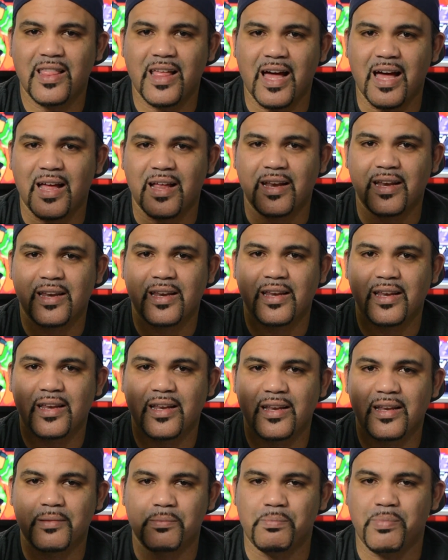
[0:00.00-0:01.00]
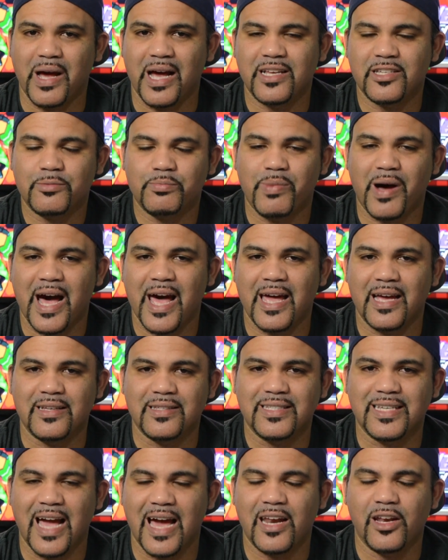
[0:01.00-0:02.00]
that Best Buy
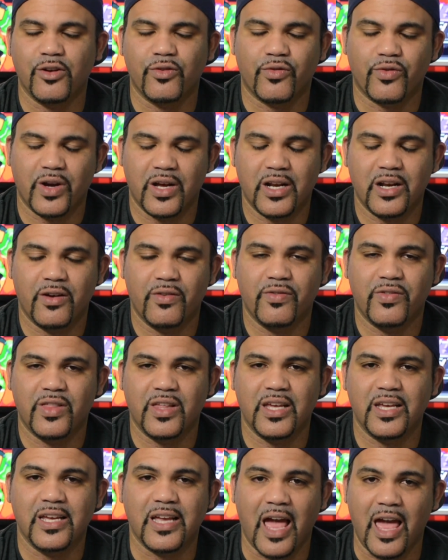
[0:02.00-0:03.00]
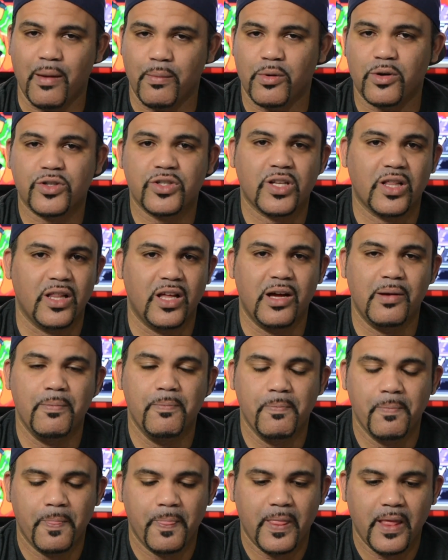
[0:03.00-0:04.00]
is getting rid of the Gamers
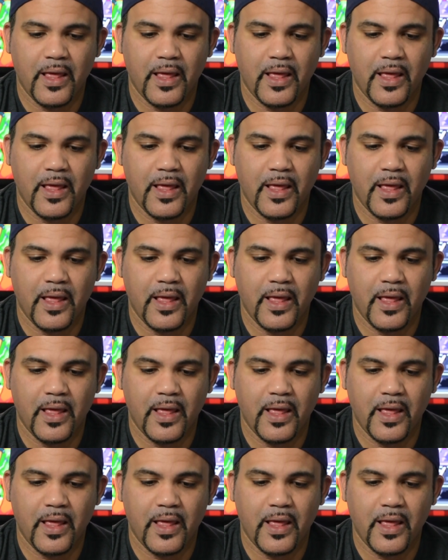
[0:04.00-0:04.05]
Club,